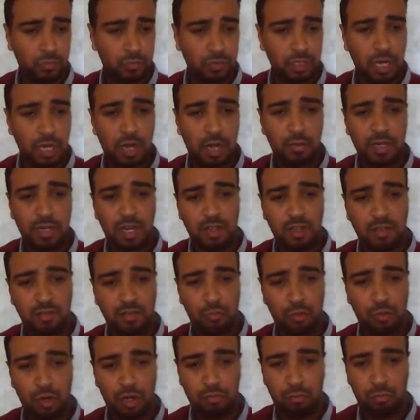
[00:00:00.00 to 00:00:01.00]
Nowadays,
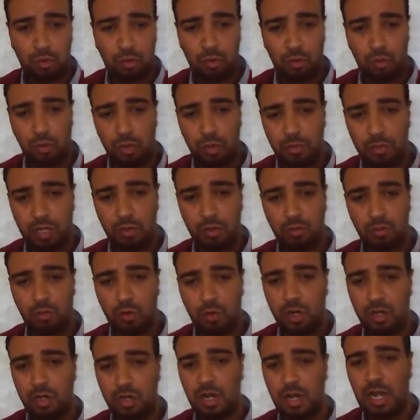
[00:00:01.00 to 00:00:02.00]
more and more women
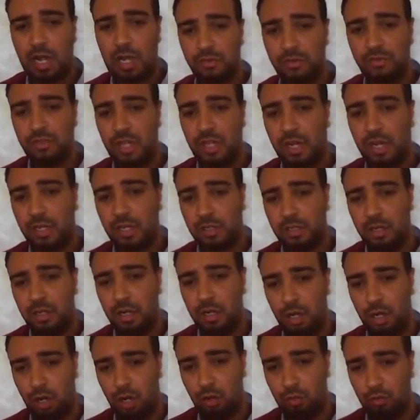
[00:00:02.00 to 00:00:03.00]
work outside
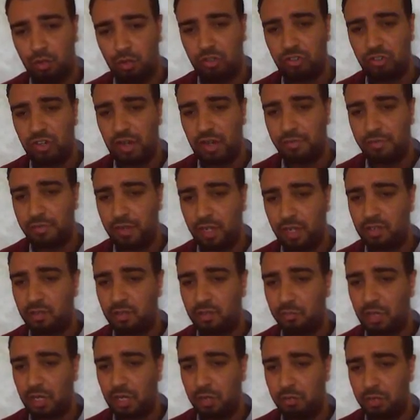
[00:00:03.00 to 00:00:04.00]
the home, which
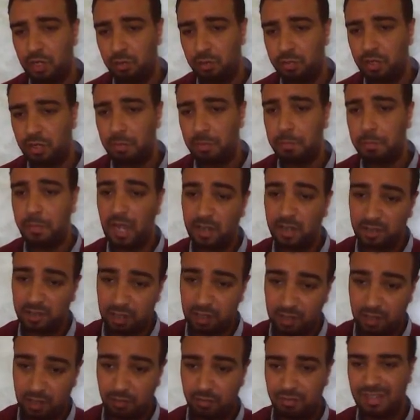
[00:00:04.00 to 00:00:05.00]
affects many people
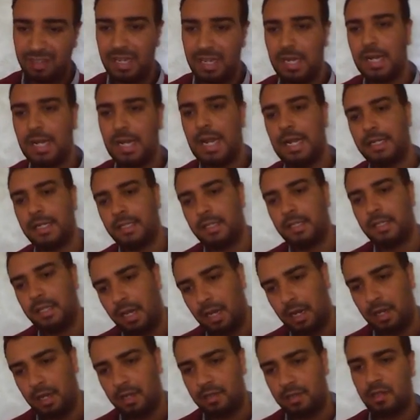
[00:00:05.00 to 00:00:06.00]
positively and
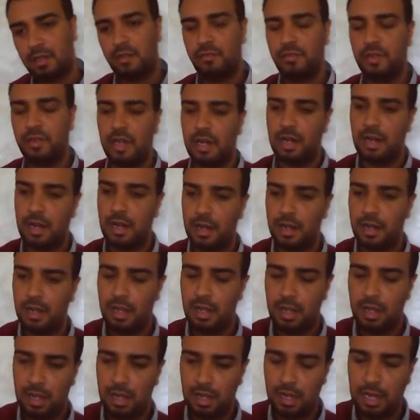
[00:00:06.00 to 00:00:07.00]
negatively.
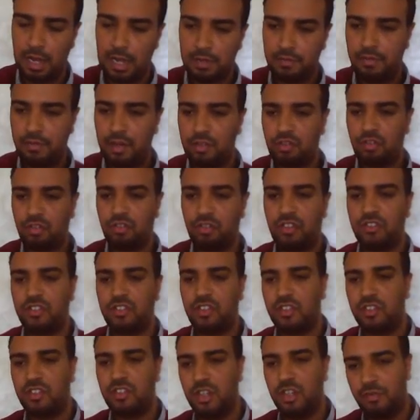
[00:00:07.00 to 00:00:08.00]

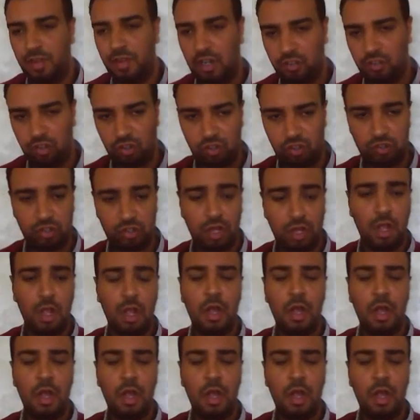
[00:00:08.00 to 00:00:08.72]
Advantages, disadvantages.